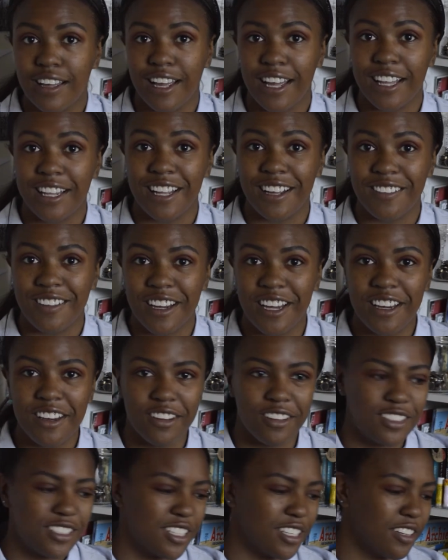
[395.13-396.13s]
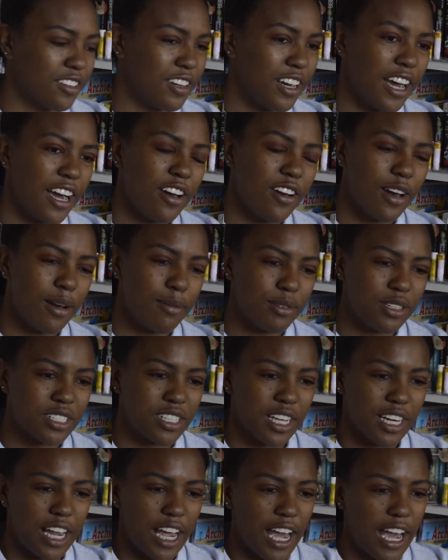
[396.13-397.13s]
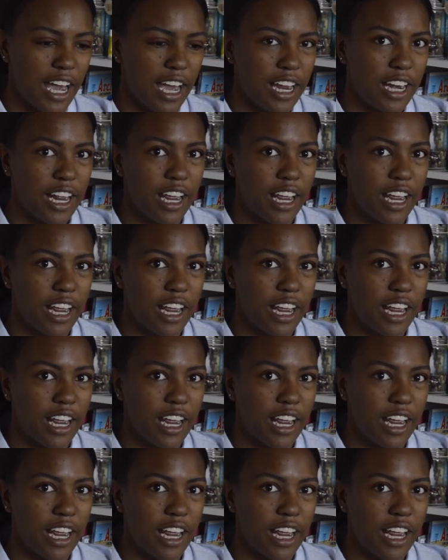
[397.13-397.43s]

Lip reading: And there we go. So now I'm just going to add